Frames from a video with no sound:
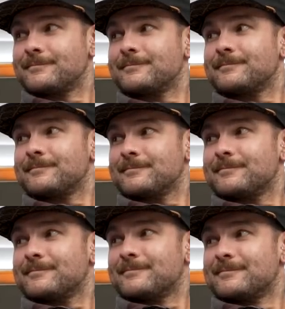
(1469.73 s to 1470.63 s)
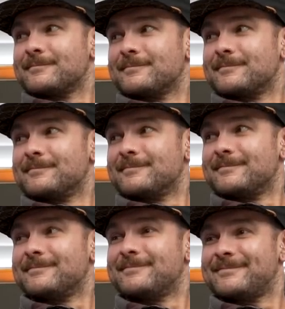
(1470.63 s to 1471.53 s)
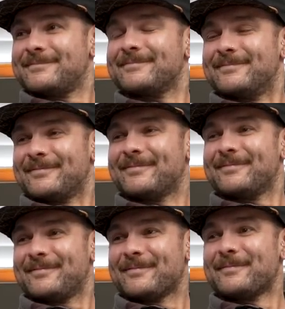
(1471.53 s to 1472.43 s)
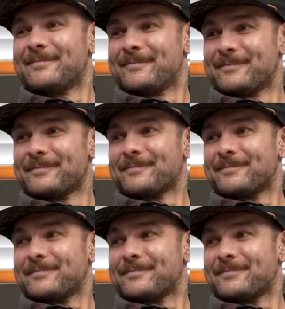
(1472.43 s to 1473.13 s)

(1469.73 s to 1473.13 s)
[no speech]